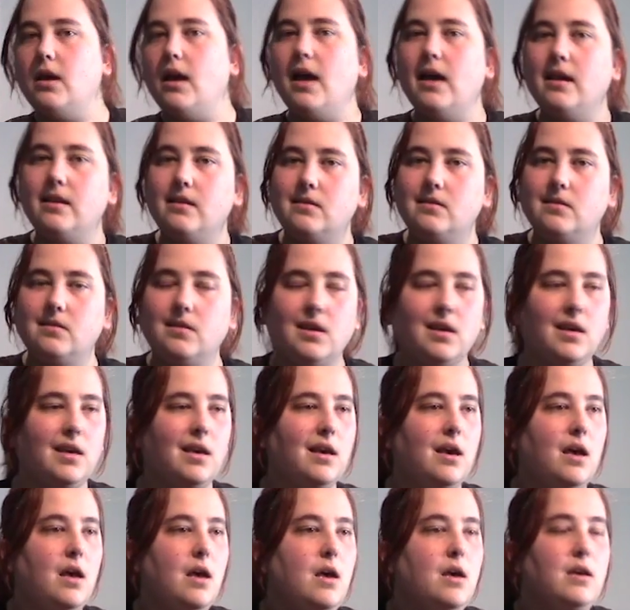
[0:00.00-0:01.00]
Etsy,
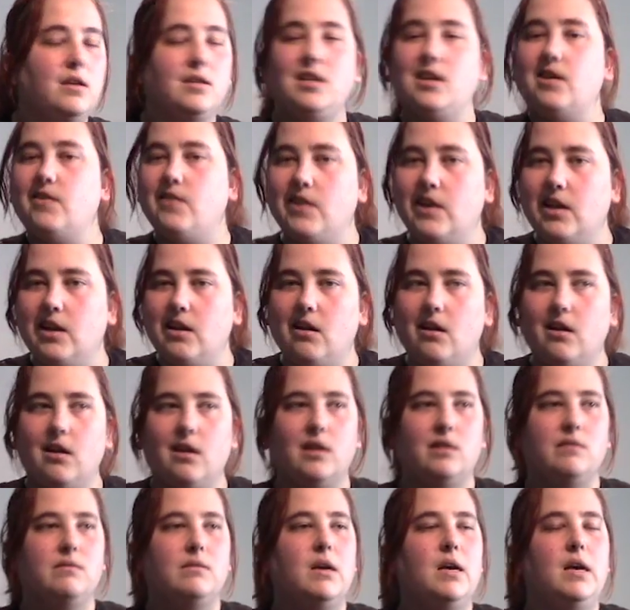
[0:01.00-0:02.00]

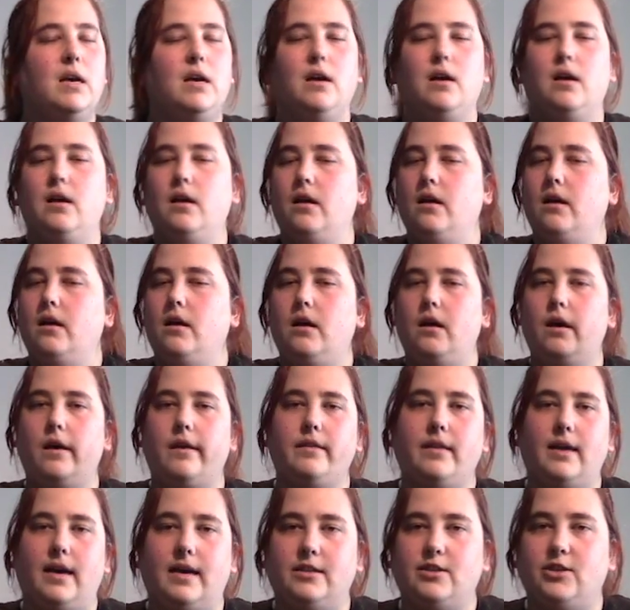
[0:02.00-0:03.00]
DeviantArt, all
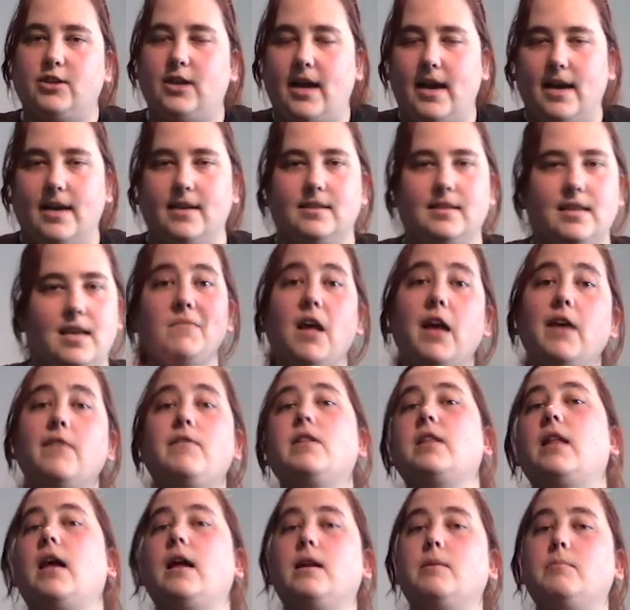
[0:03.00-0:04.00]
that jazz. I have a
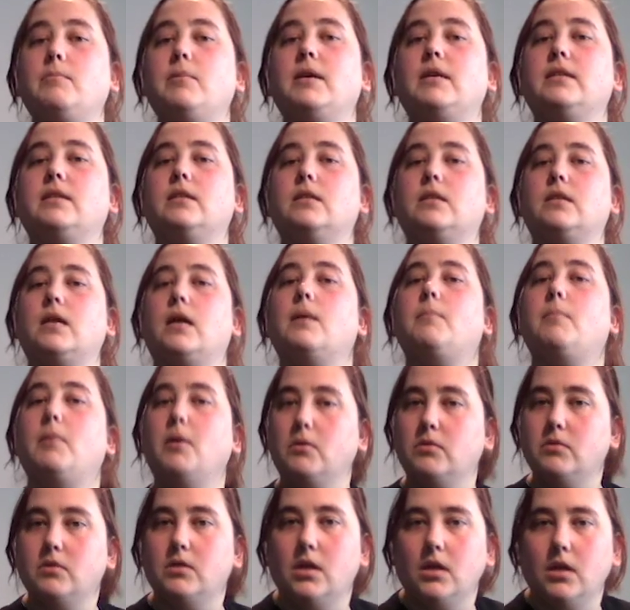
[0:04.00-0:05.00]
lot of places that I
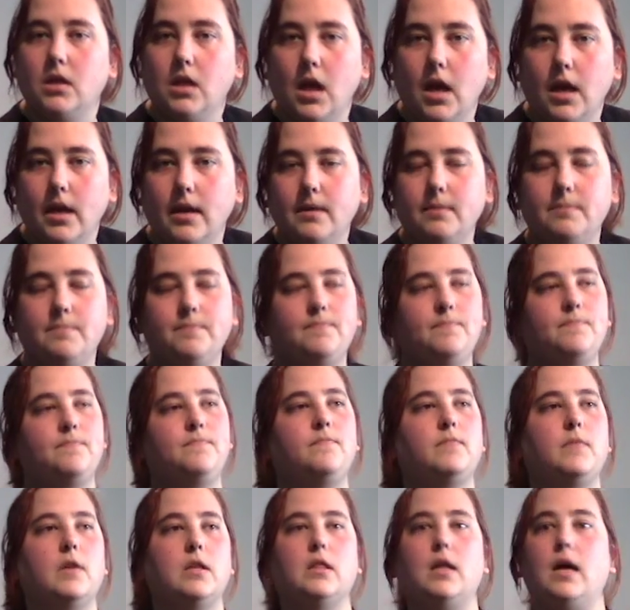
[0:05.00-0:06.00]
post online.
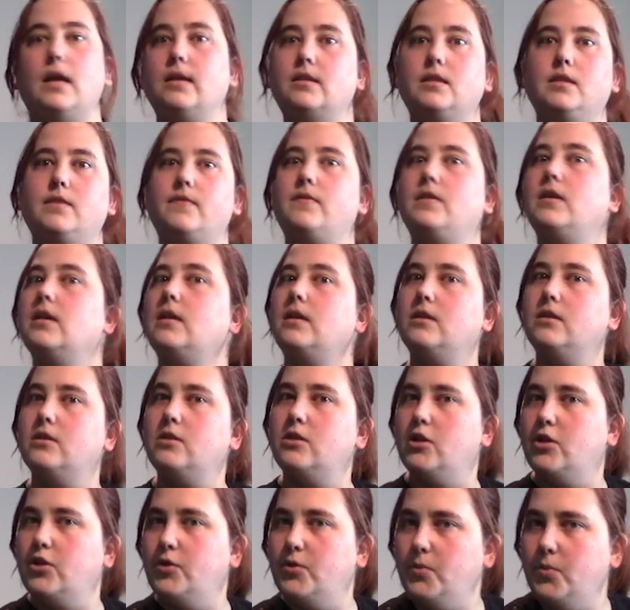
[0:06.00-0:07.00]
Lots of things
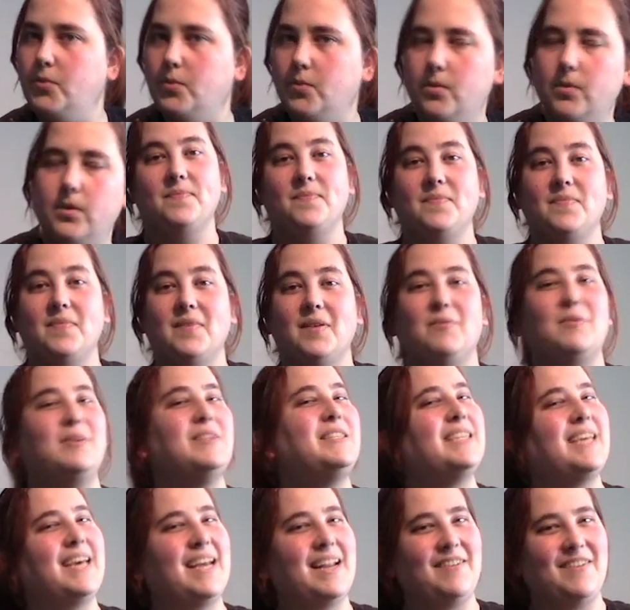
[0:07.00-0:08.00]
to do. Once
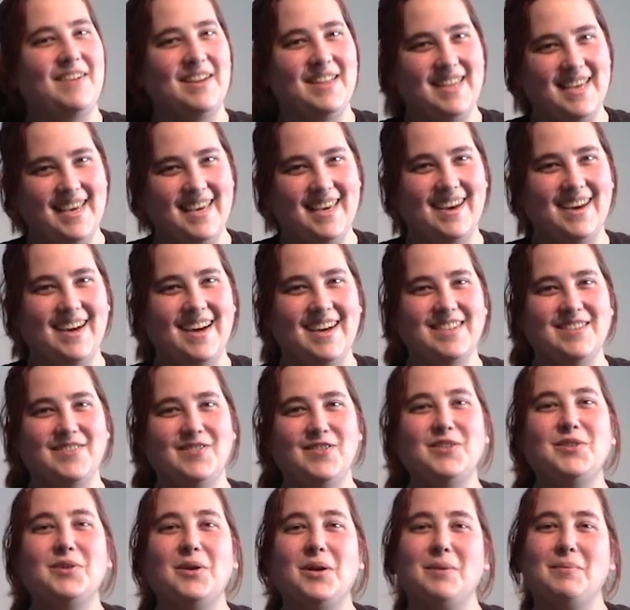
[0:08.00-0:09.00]
again, I want to thank you guys for
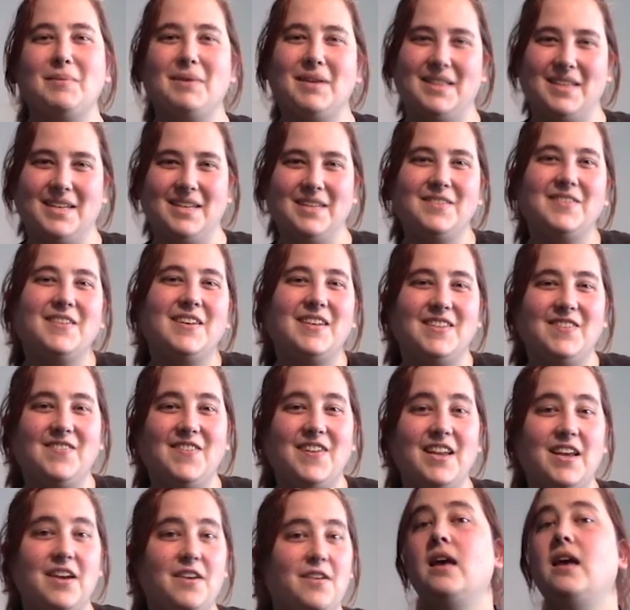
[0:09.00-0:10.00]
joining me in this week's
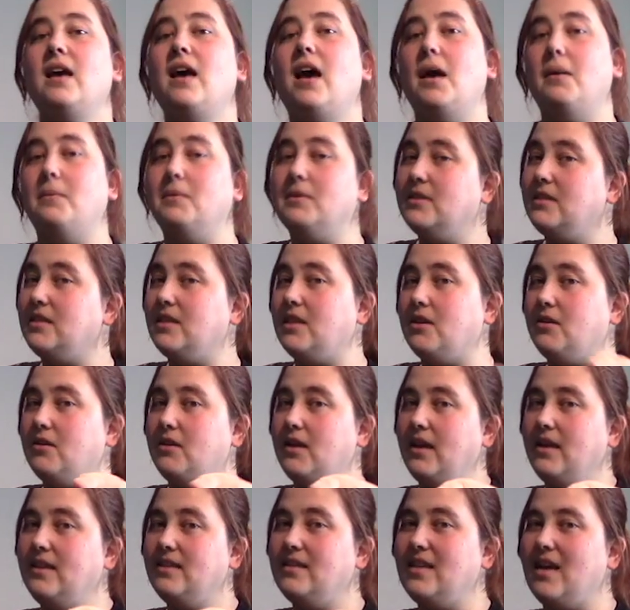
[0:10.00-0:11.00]
video. I will see you
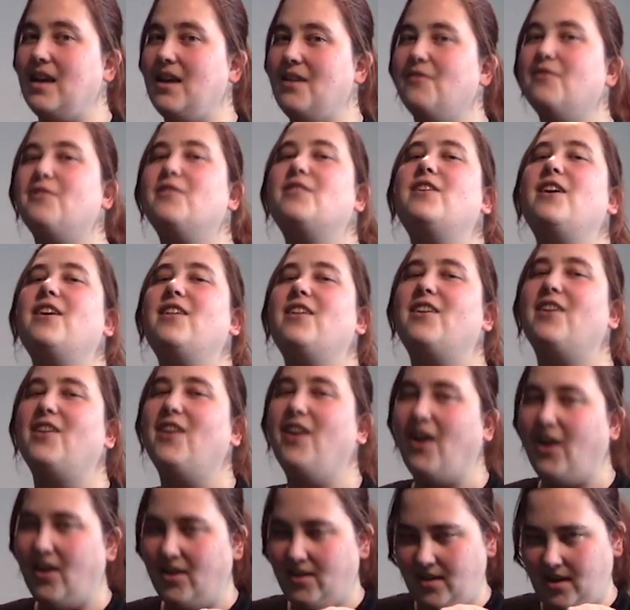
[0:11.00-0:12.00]
next time for another
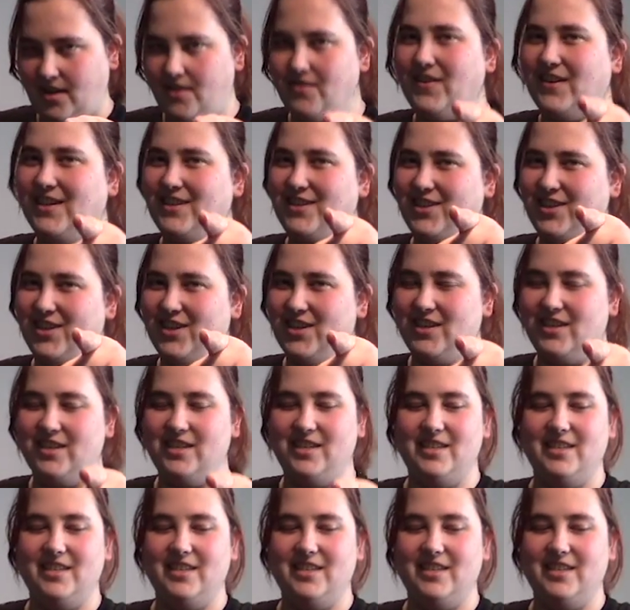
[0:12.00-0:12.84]
art adventure.